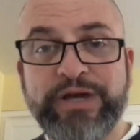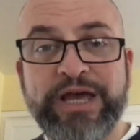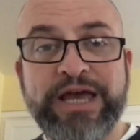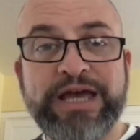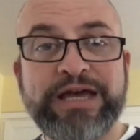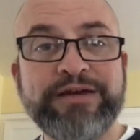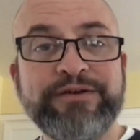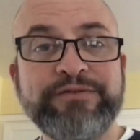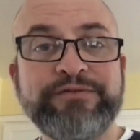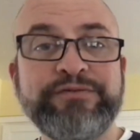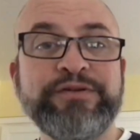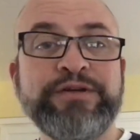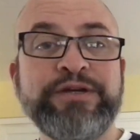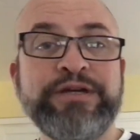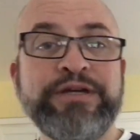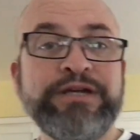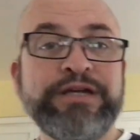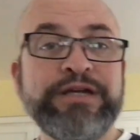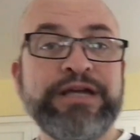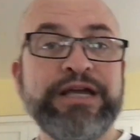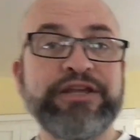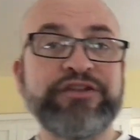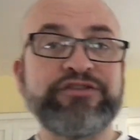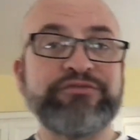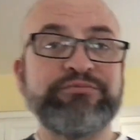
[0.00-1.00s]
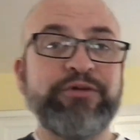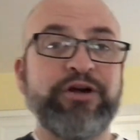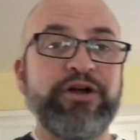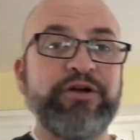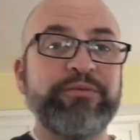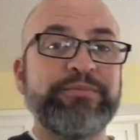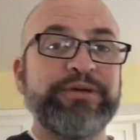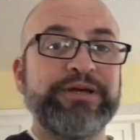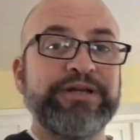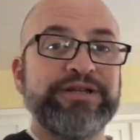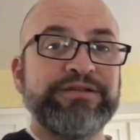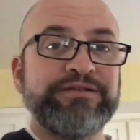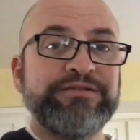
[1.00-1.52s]
have a small
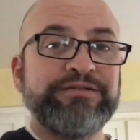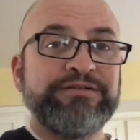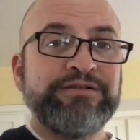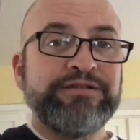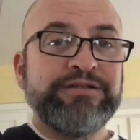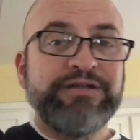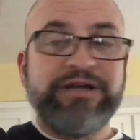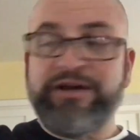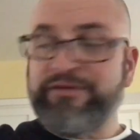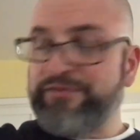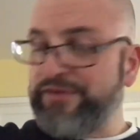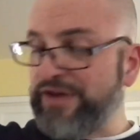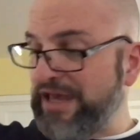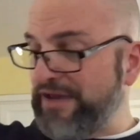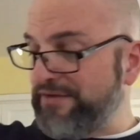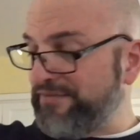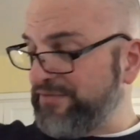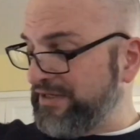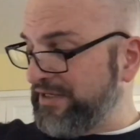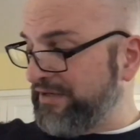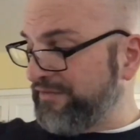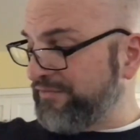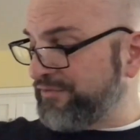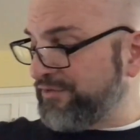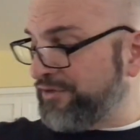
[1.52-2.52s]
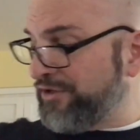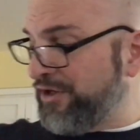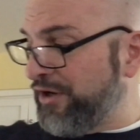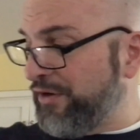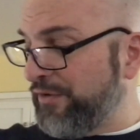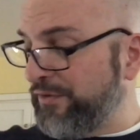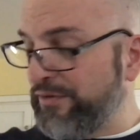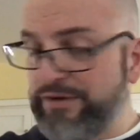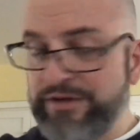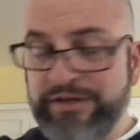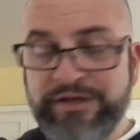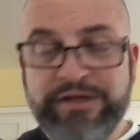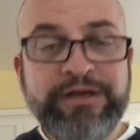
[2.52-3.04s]
bit of half and half to go.
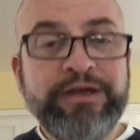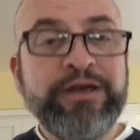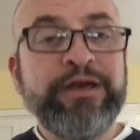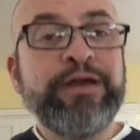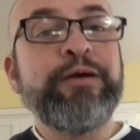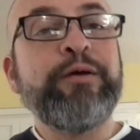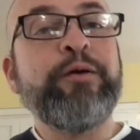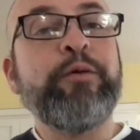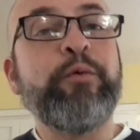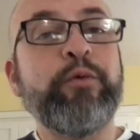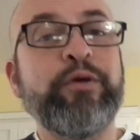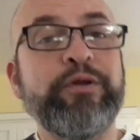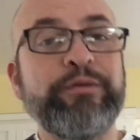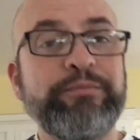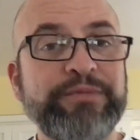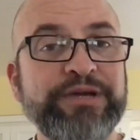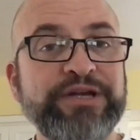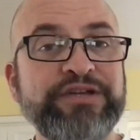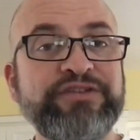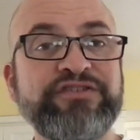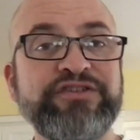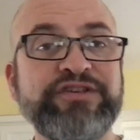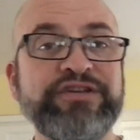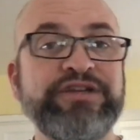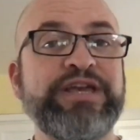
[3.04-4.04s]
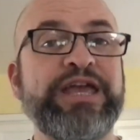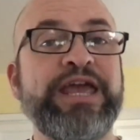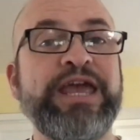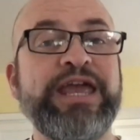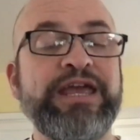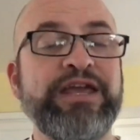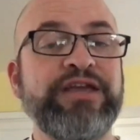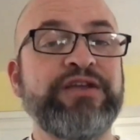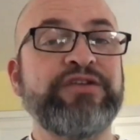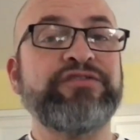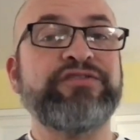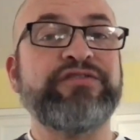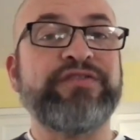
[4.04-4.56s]
When mixing
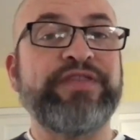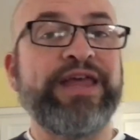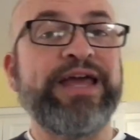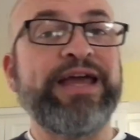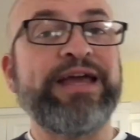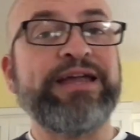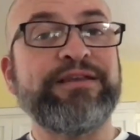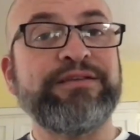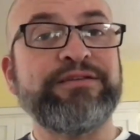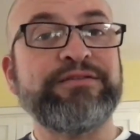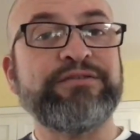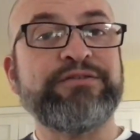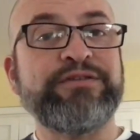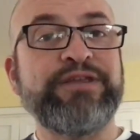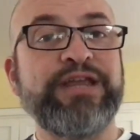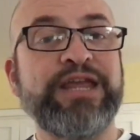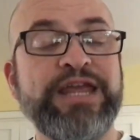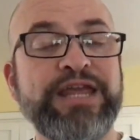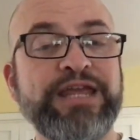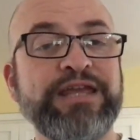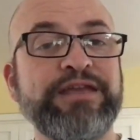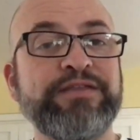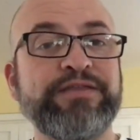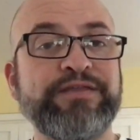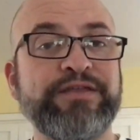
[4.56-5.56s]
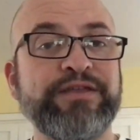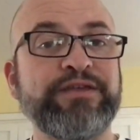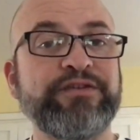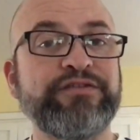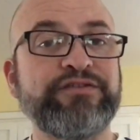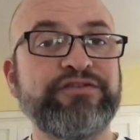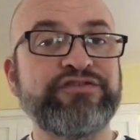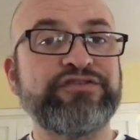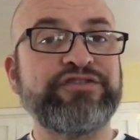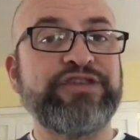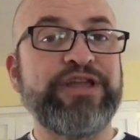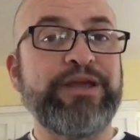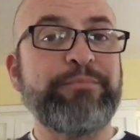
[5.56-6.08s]
cakes that take this
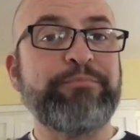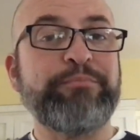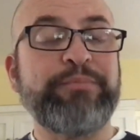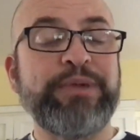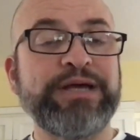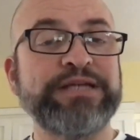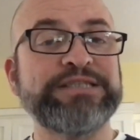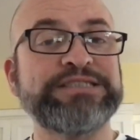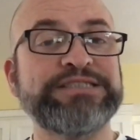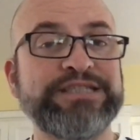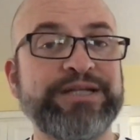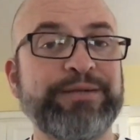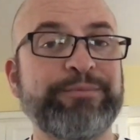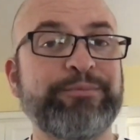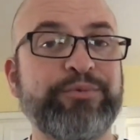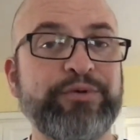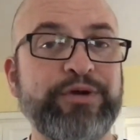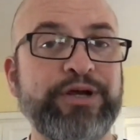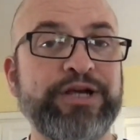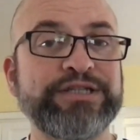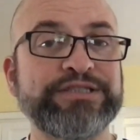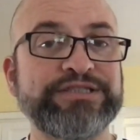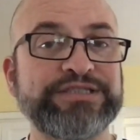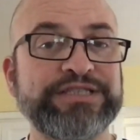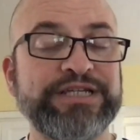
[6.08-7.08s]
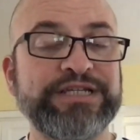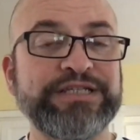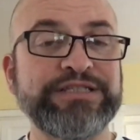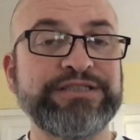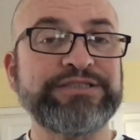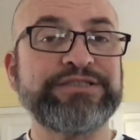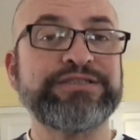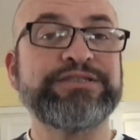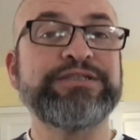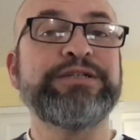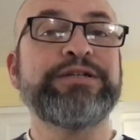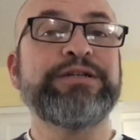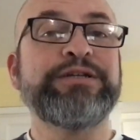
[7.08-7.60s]
step-by-step
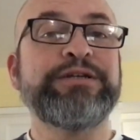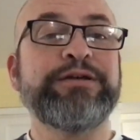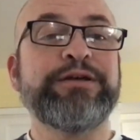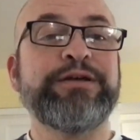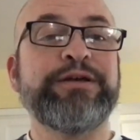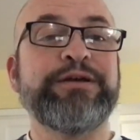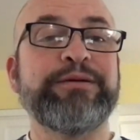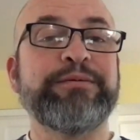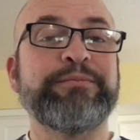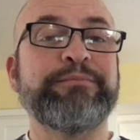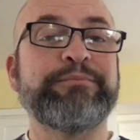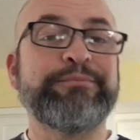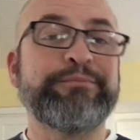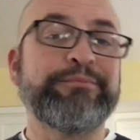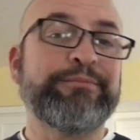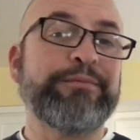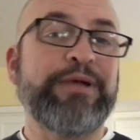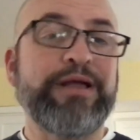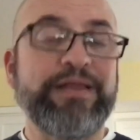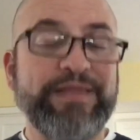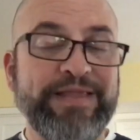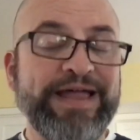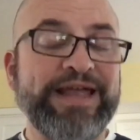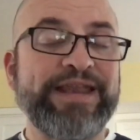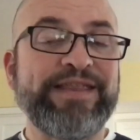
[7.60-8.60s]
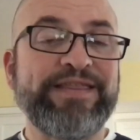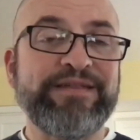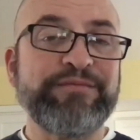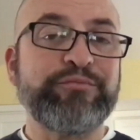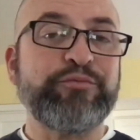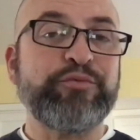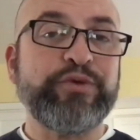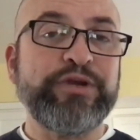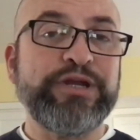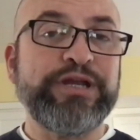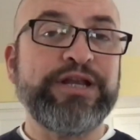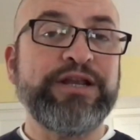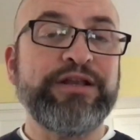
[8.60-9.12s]
process, a lot of
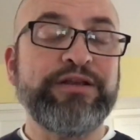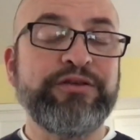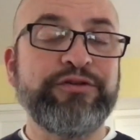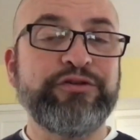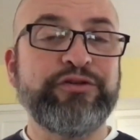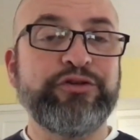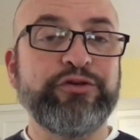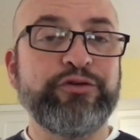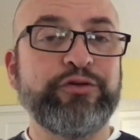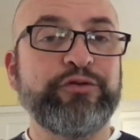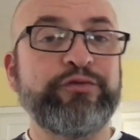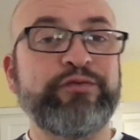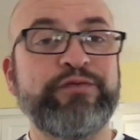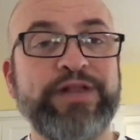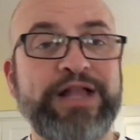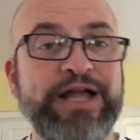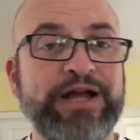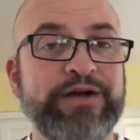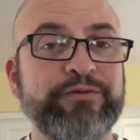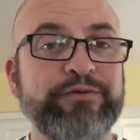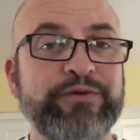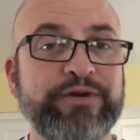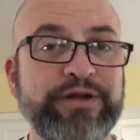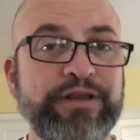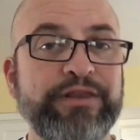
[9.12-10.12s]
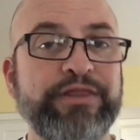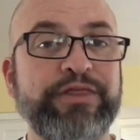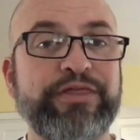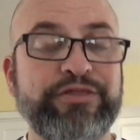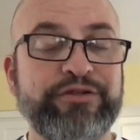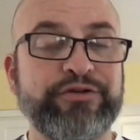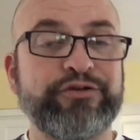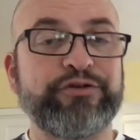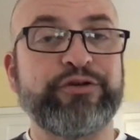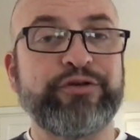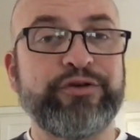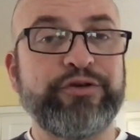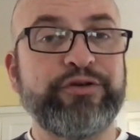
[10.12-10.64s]
them do flour in
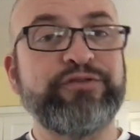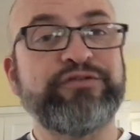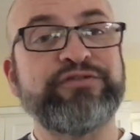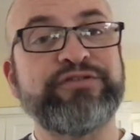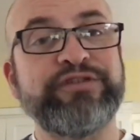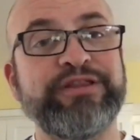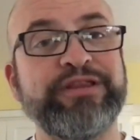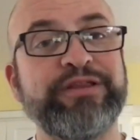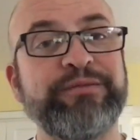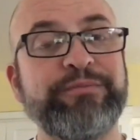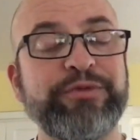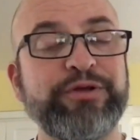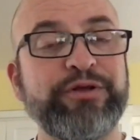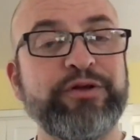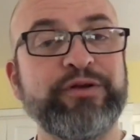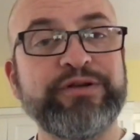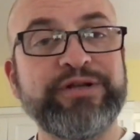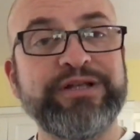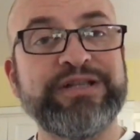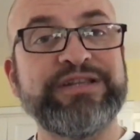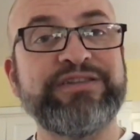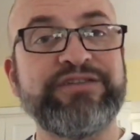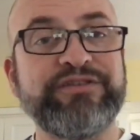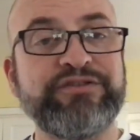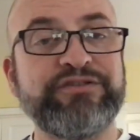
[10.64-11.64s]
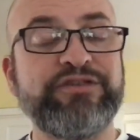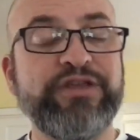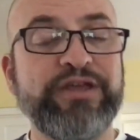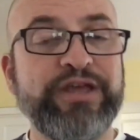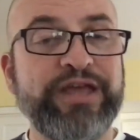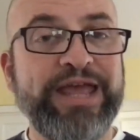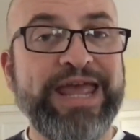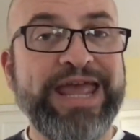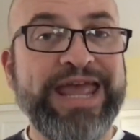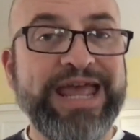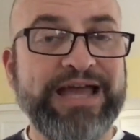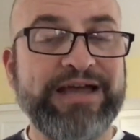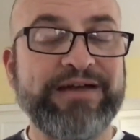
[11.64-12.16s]
thirds and the milk in
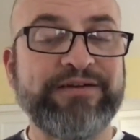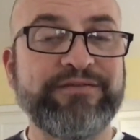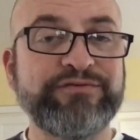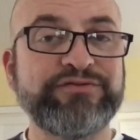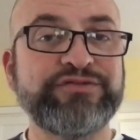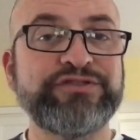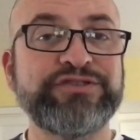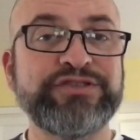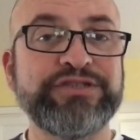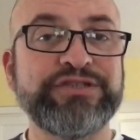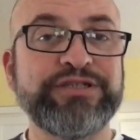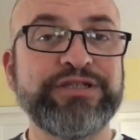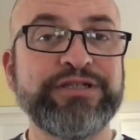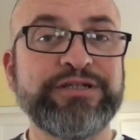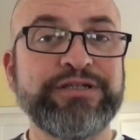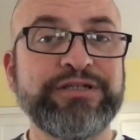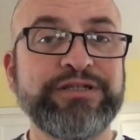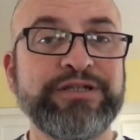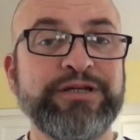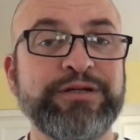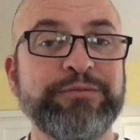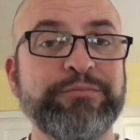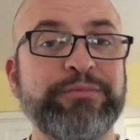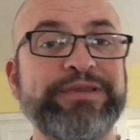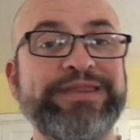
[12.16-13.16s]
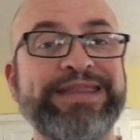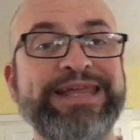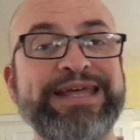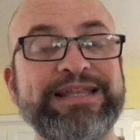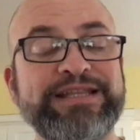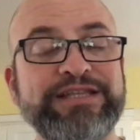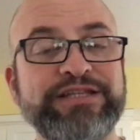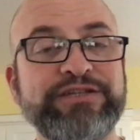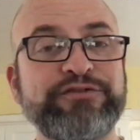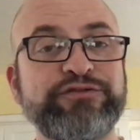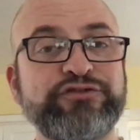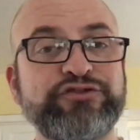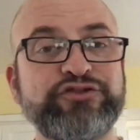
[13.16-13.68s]
halves, but that
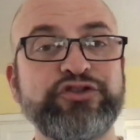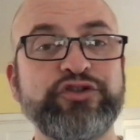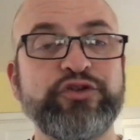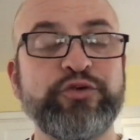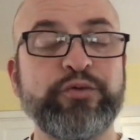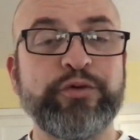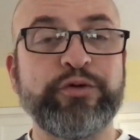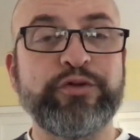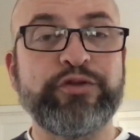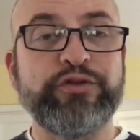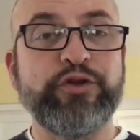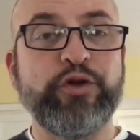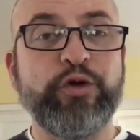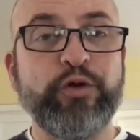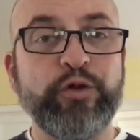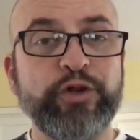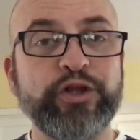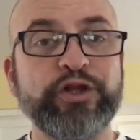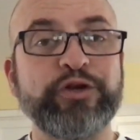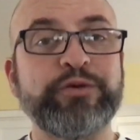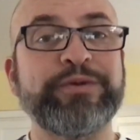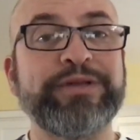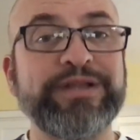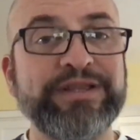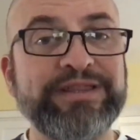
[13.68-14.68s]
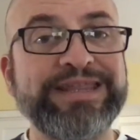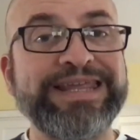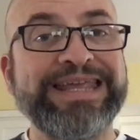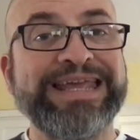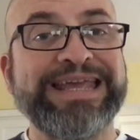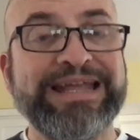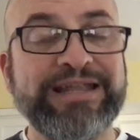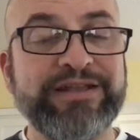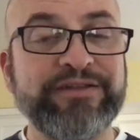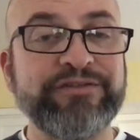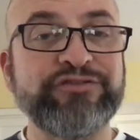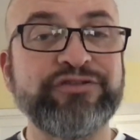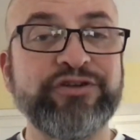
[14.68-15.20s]
leaves you with no liquid at the
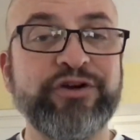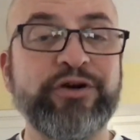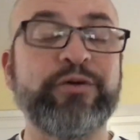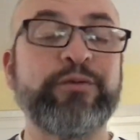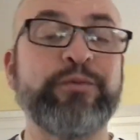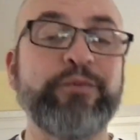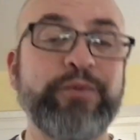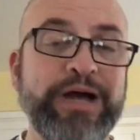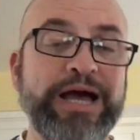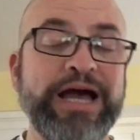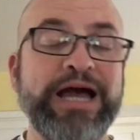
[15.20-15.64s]
end. So